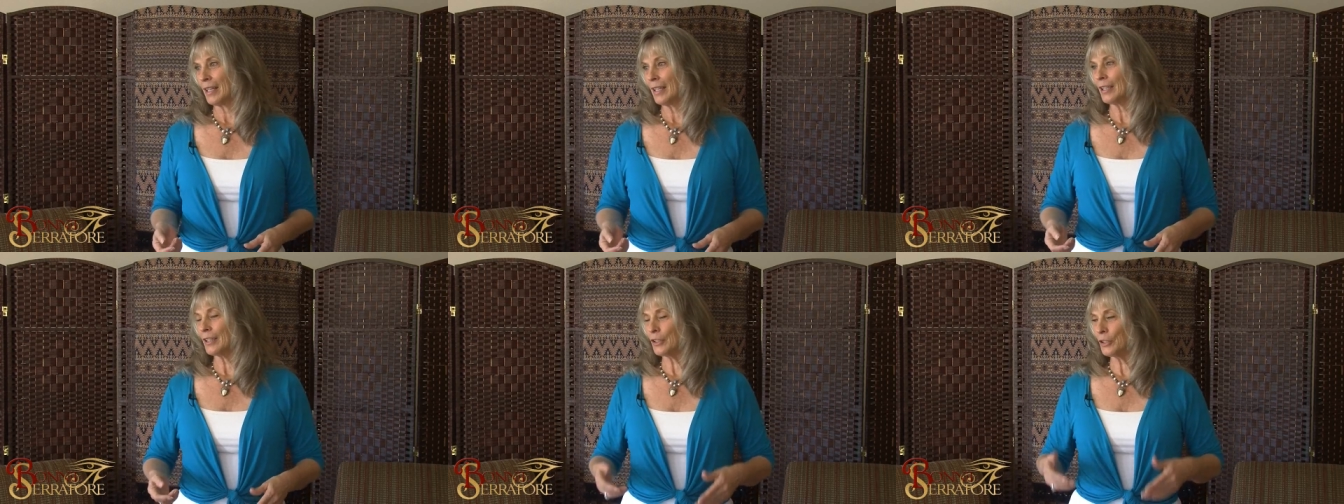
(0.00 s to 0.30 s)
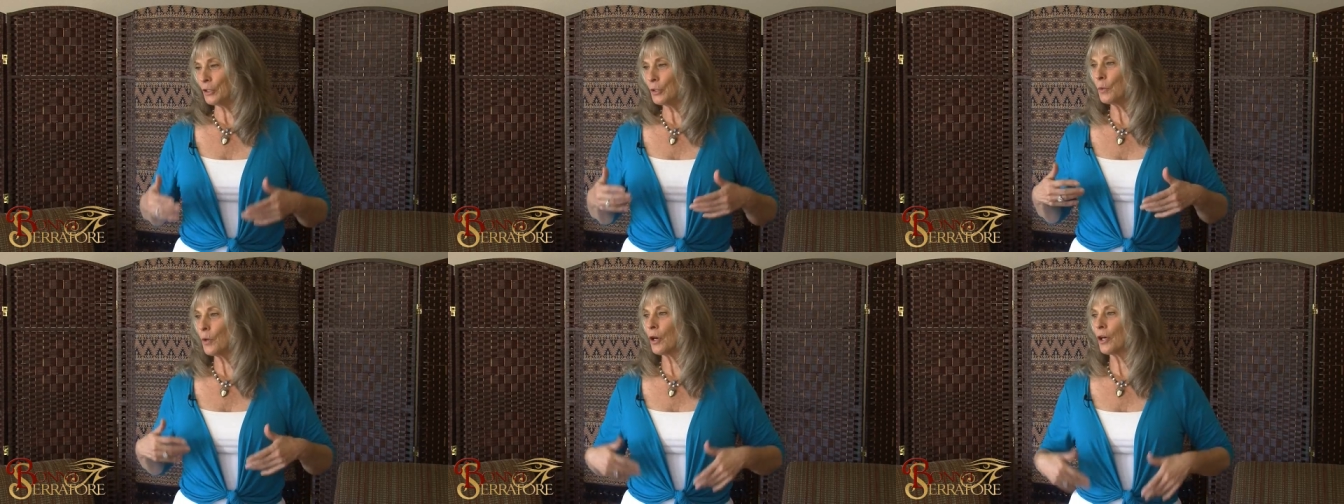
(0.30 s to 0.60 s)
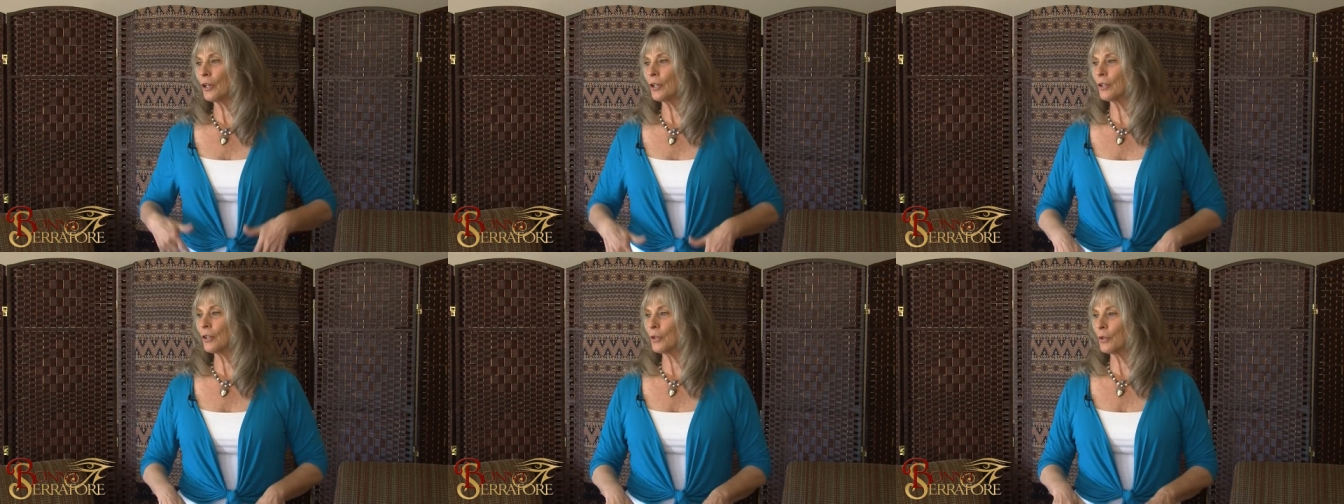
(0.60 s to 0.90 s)
You
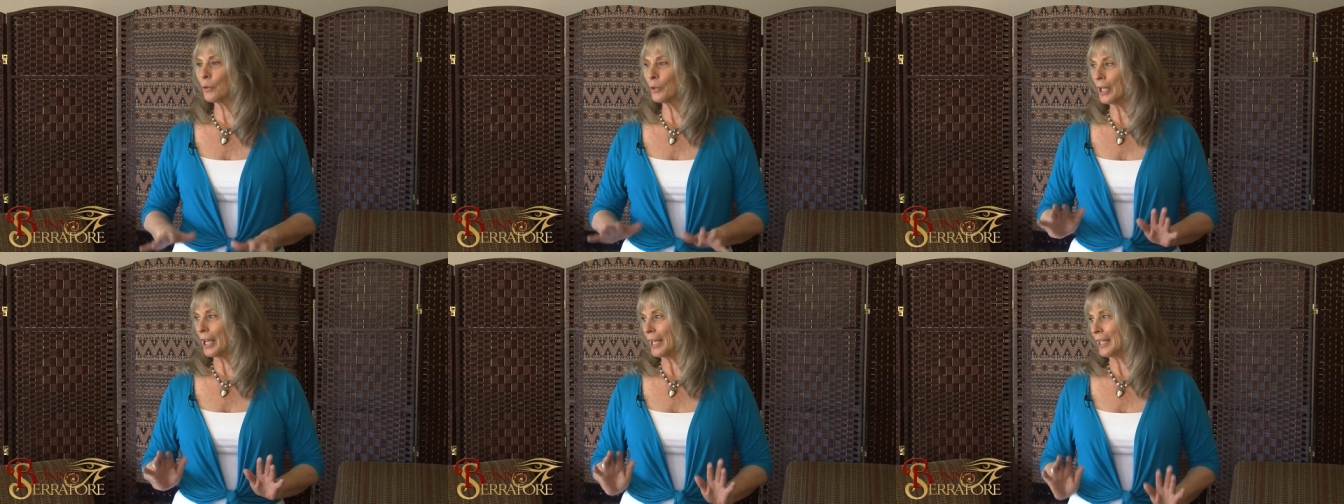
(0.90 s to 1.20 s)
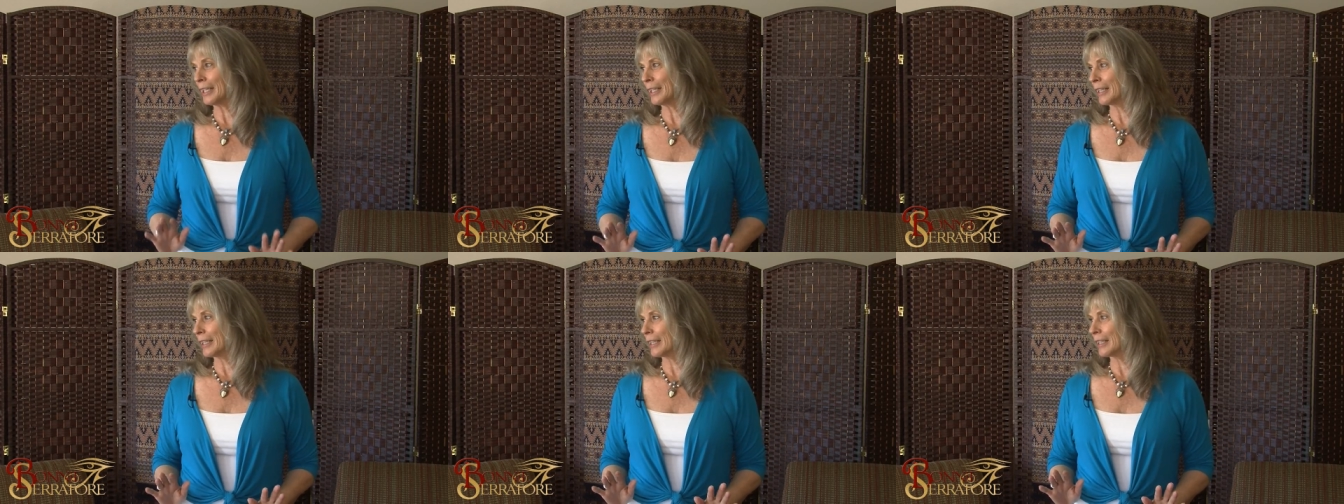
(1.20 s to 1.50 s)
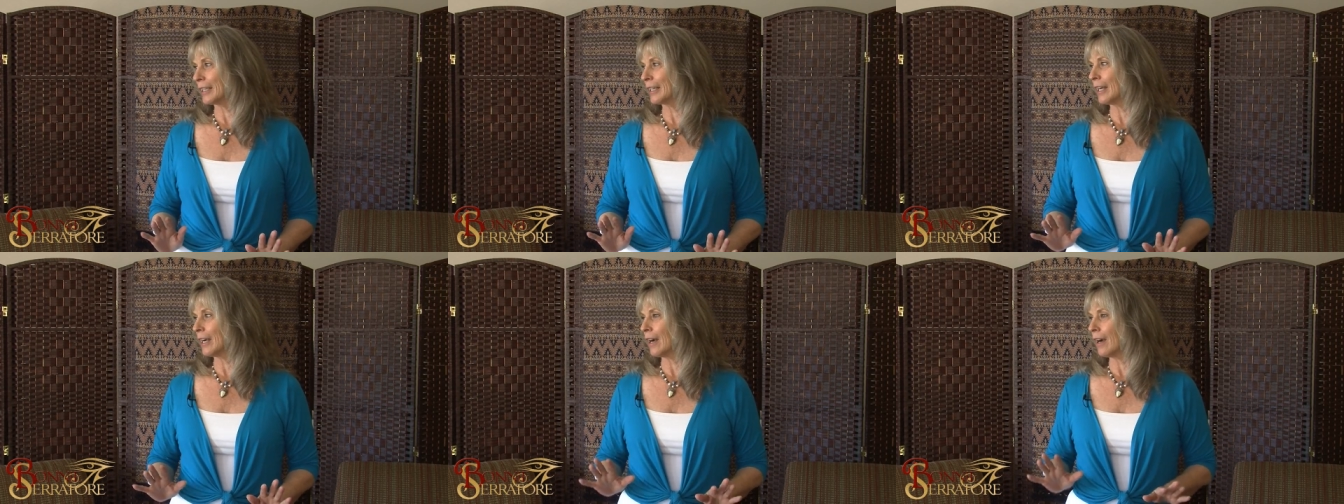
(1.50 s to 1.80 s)
are creating it
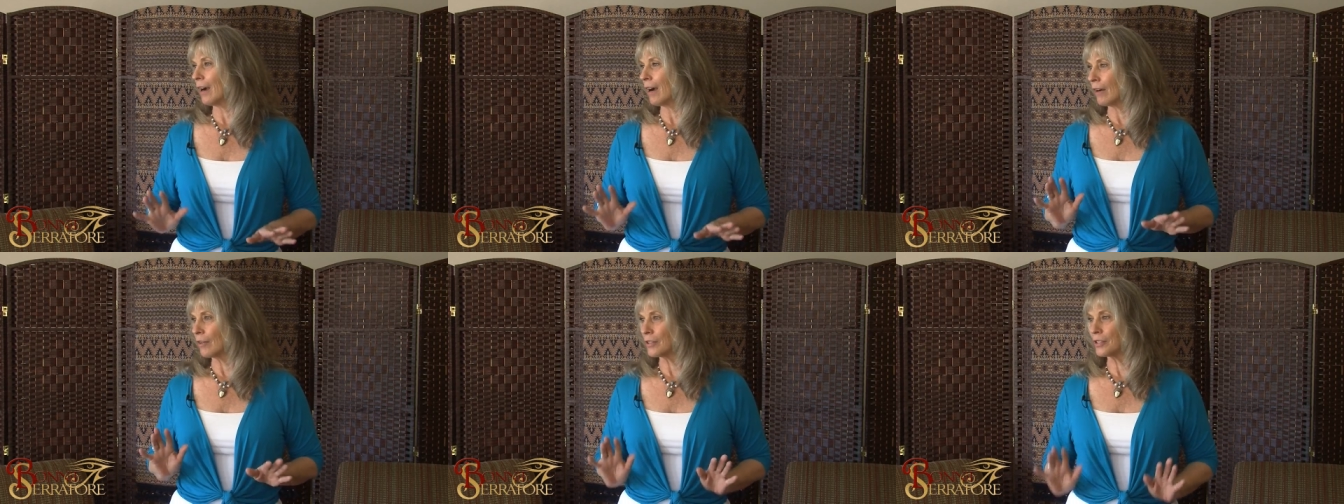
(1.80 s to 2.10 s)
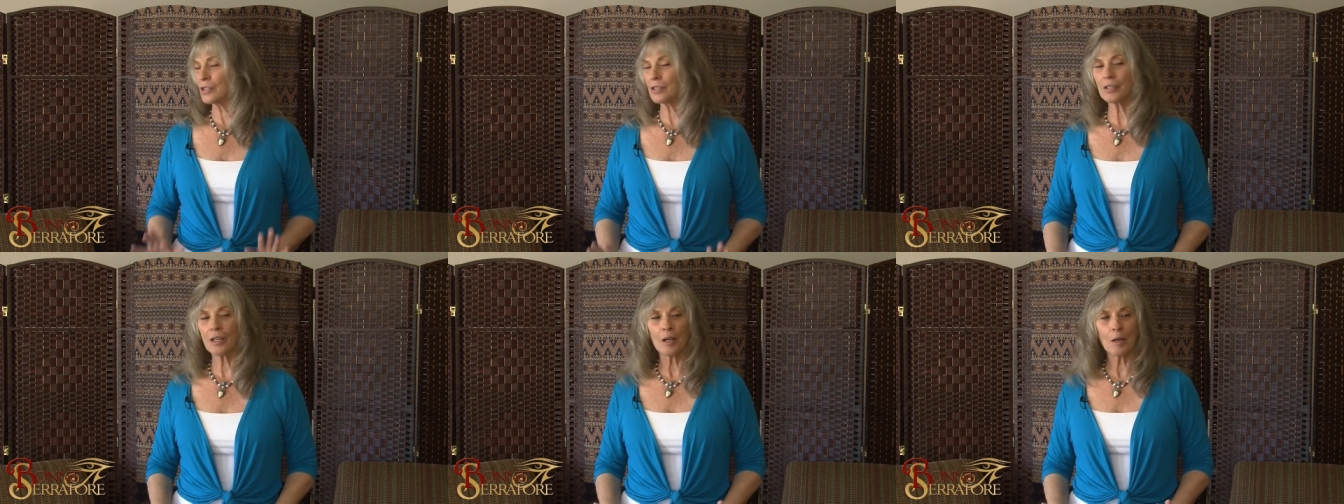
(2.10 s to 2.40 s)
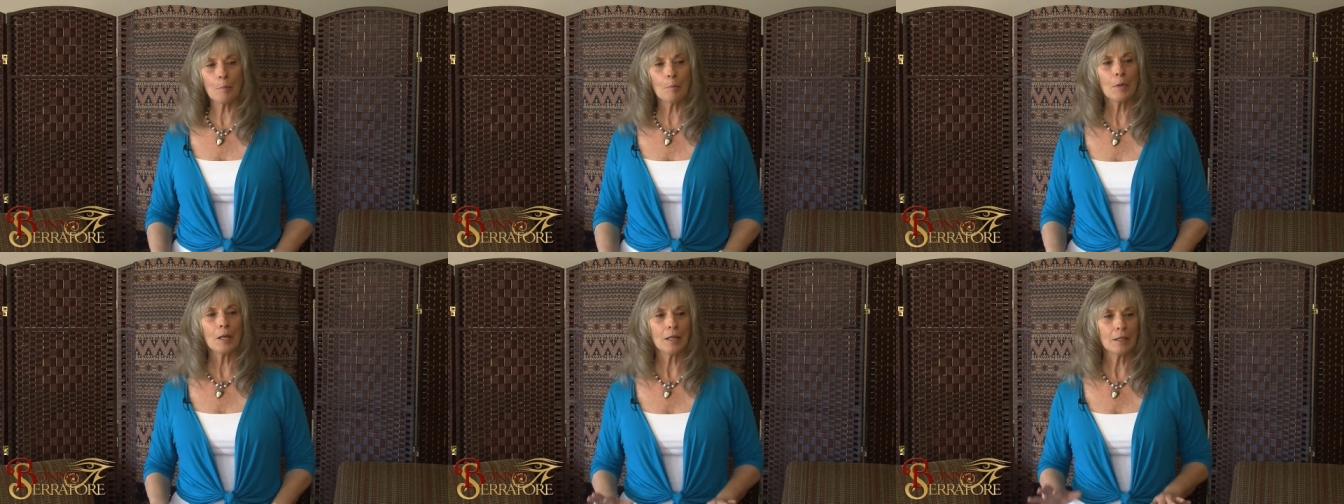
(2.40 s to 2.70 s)
on
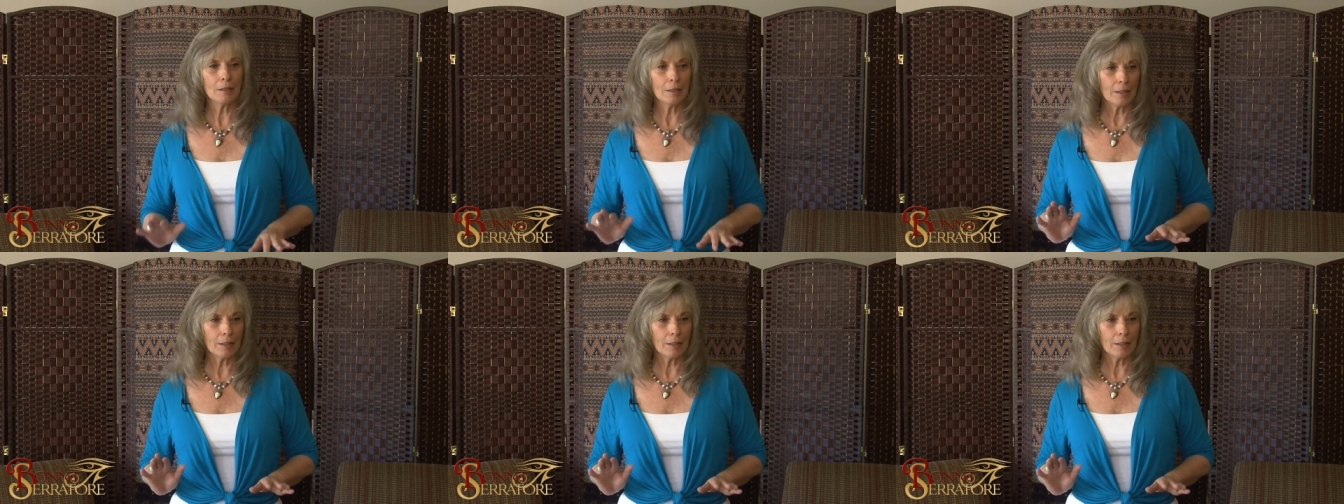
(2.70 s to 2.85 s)
some